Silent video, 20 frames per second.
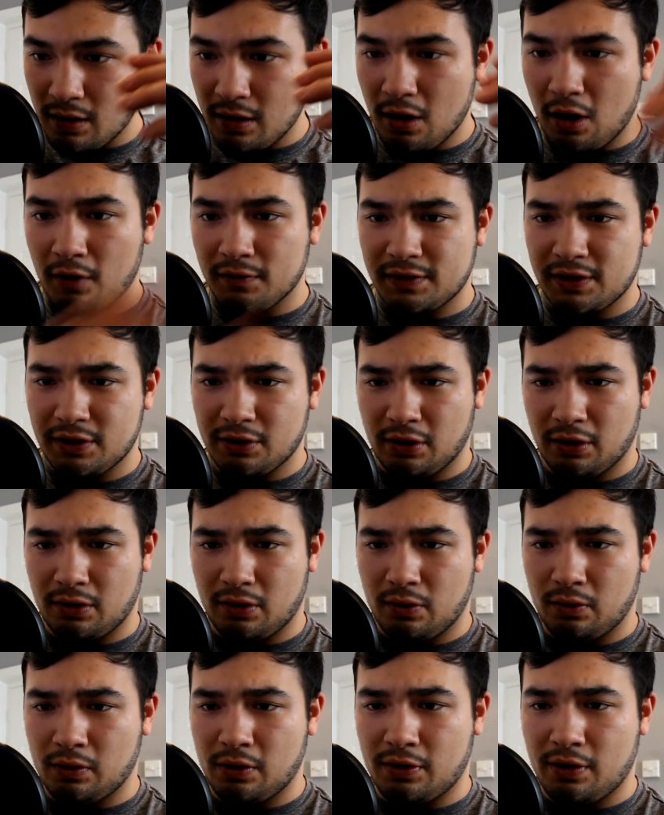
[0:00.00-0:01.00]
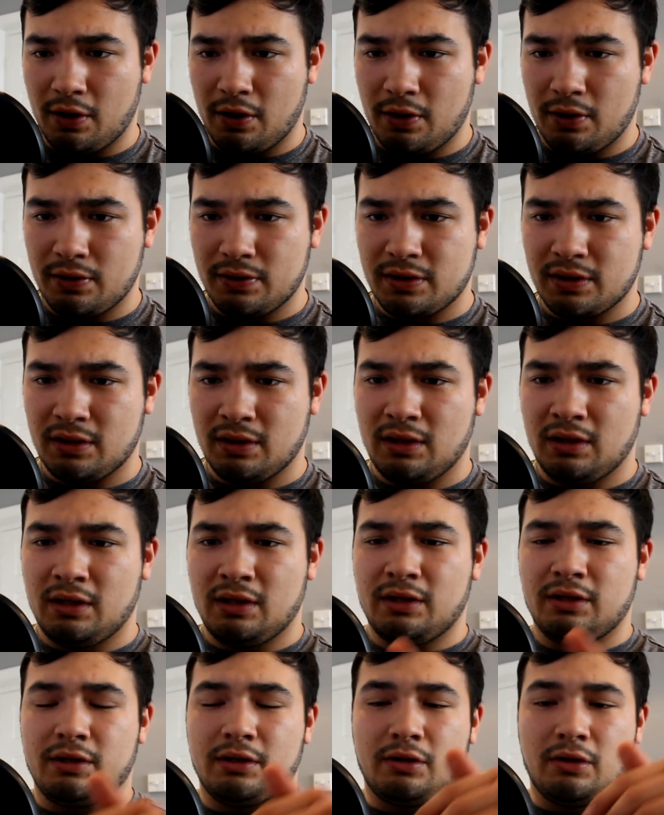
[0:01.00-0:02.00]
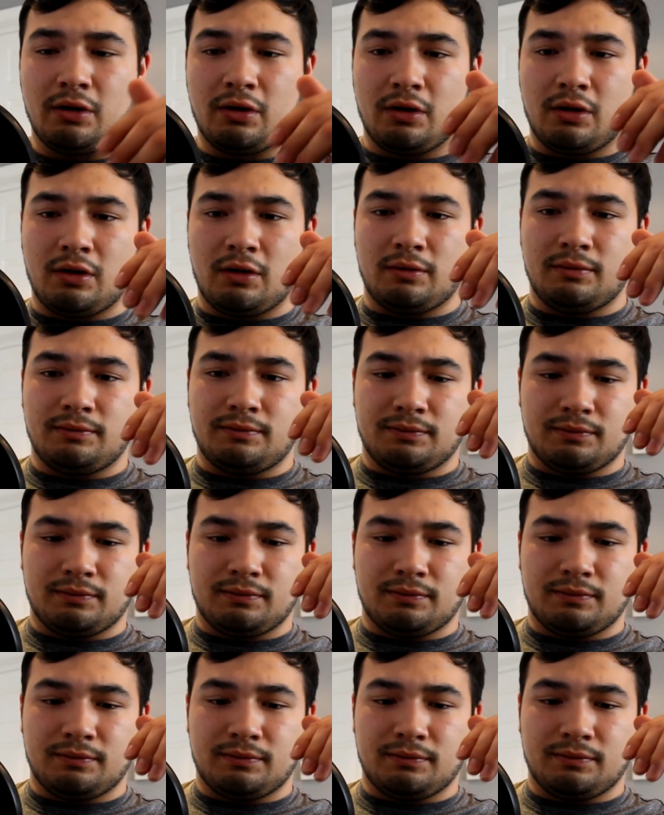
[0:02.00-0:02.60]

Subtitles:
obviously you got all of those. You got